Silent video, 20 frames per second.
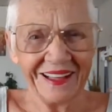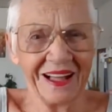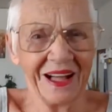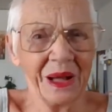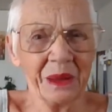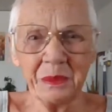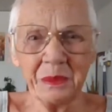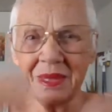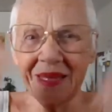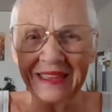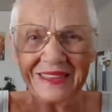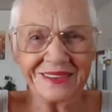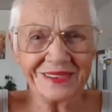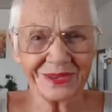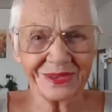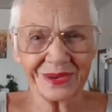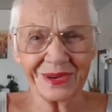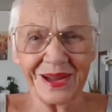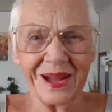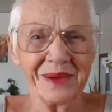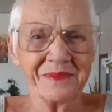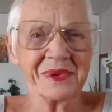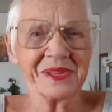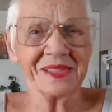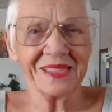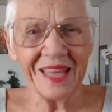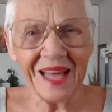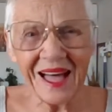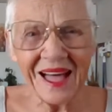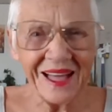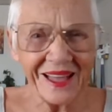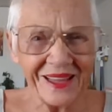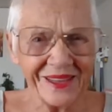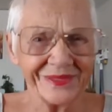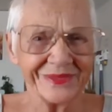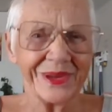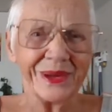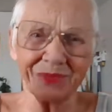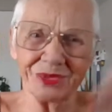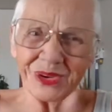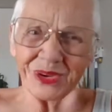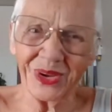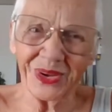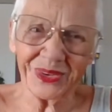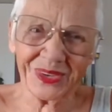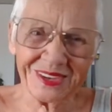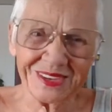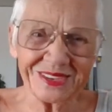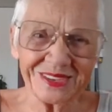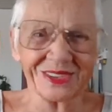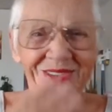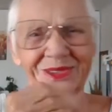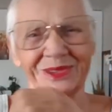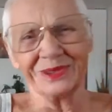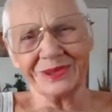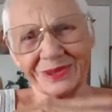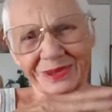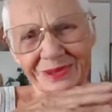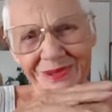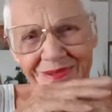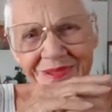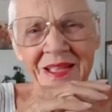I'm here. I'm alive. I'm talking to you.